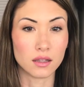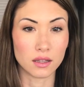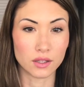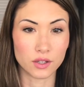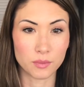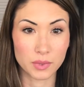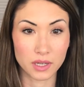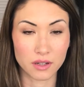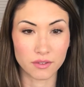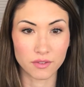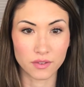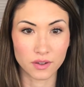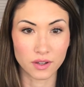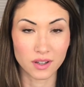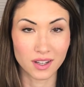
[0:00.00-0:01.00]
a little bit of
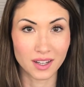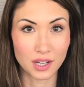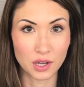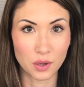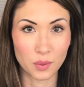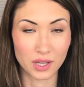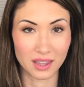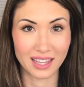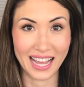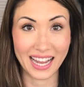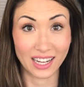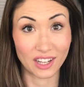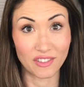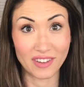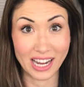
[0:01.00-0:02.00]
what
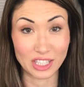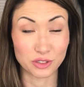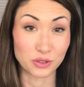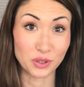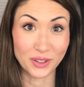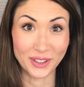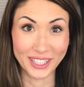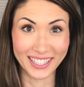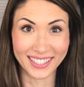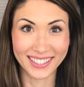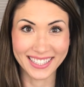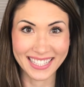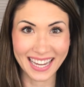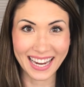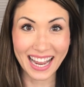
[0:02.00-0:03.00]
lack of natural
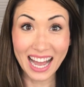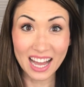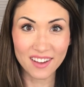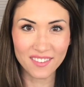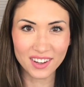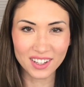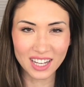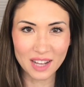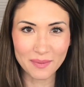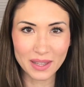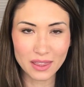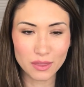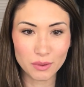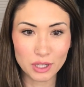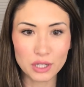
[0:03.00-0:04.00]
oils I have are
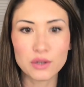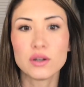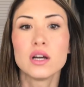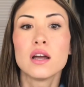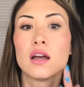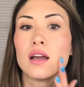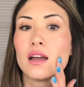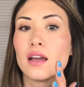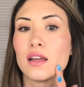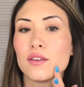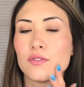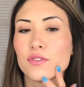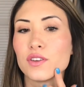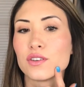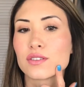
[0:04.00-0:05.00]
coming through,
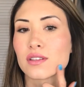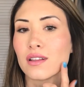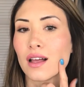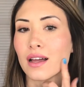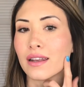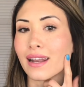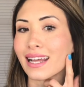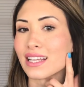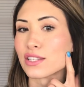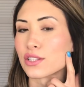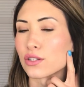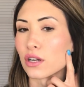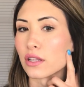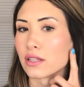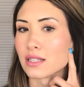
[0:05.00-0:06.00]
it feels a lot
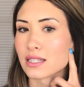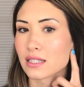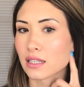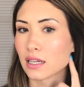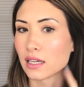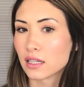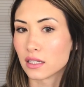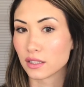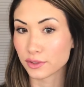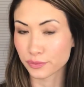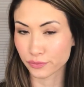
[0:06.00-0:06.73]
nicer on the skin.